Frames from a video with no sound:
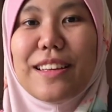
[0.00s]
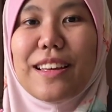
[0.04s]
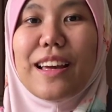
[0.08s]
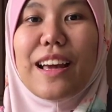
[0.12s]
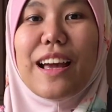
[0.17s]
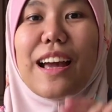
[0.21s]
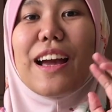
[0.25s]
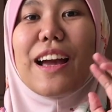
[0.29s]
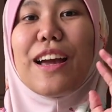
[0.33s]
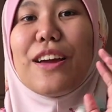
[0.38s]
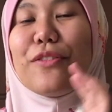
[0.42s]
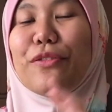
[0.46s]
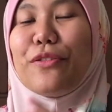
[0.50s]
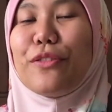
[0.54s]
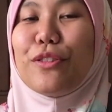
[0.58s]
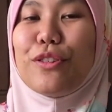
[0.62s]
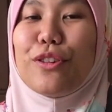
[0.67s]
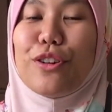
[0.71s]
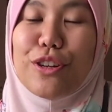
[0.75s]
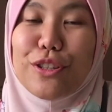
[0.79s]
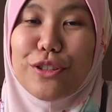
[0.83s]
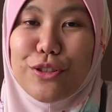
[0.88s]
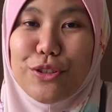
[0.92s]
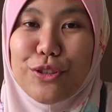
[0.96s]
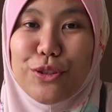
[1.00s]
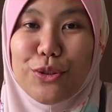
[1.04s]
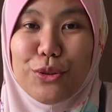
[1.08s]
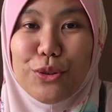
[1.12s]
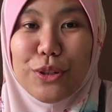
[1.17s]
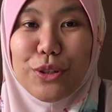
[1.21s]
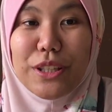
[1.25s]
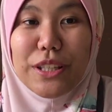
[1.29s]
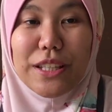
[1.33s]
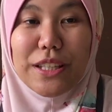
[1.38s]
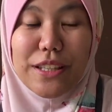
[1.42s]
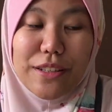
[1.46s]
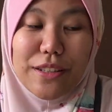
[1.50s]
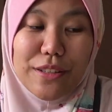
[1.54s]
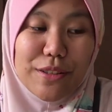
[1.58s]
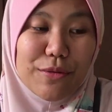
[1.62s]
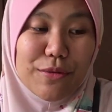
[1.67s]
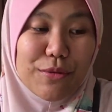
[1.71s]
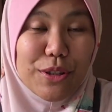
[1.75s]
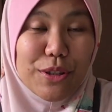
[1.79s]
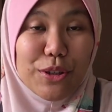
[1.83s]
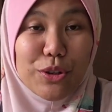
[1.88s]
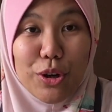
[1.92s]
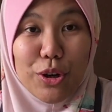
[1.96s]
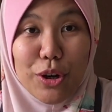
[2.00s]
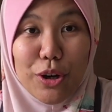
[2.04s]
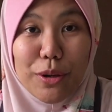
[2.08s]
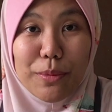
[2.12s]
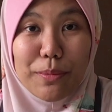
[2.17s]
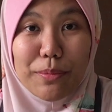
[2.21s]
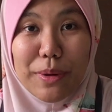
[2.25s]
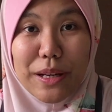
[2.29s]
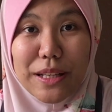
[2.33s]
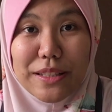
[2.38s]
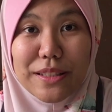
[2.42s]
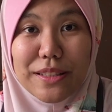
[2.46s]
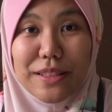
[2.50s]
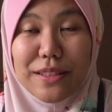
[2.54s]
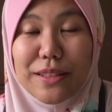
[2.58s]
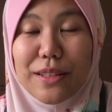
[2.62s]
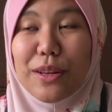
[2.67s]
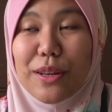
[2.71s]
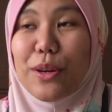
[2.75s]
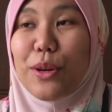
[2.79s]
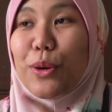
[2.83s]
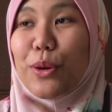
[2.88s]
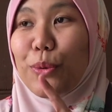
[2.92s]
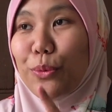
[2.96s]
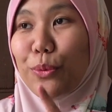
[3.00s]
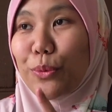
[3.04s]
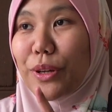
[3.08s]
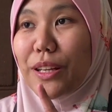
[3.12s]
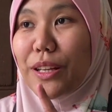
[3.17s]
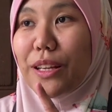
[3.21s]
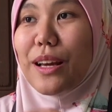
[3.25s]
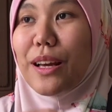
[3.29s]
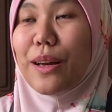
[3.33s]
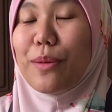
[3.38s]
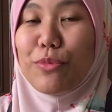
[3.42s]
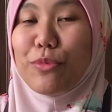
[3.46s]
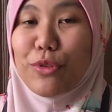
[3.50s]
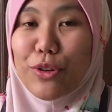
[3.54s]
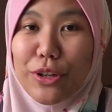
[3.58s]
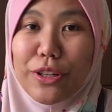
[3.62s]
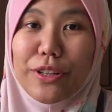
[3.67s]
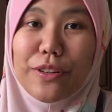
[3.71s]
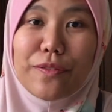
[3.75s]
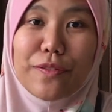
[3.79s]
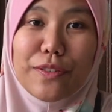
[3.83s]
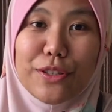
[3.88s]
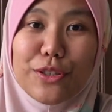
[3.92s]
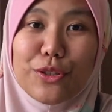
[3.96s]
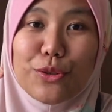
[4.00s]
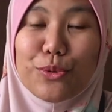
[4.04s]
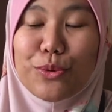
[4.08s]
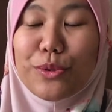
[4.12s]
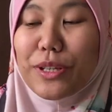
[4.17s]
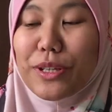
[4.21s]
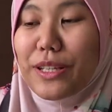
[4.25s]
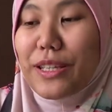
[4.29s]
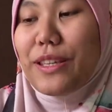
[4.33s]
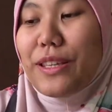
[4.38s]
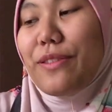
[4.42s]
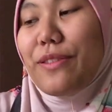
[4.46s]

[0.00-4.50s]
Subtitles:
I forgot to hit the record button. Wait, I'm not even sure if